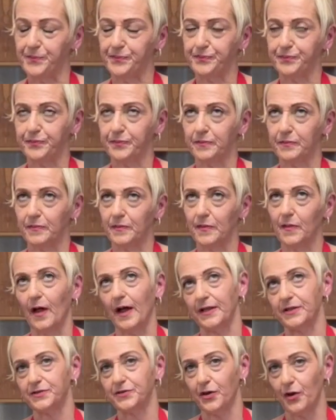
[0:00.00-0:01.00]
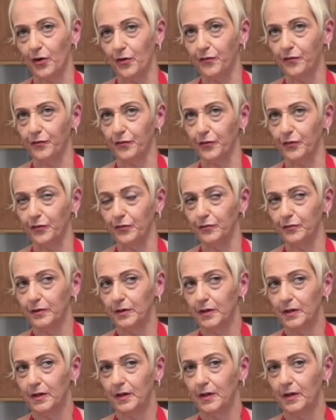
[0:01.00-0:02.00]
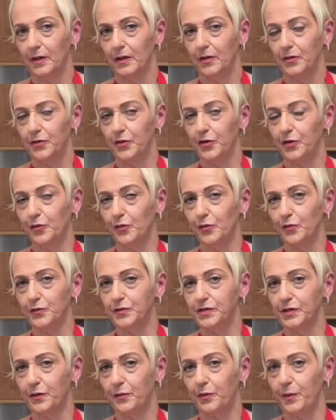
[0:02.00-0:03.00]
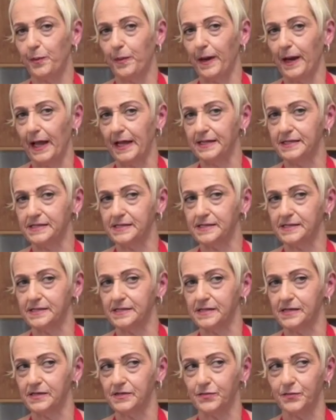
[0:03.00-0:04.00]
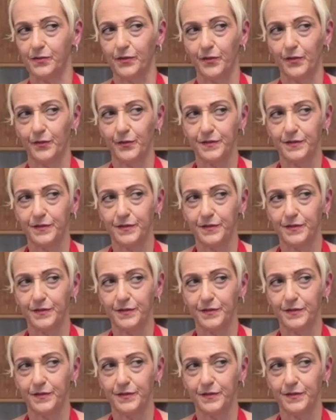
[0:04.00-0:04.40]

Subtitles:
And oh yeah, and for people who don't like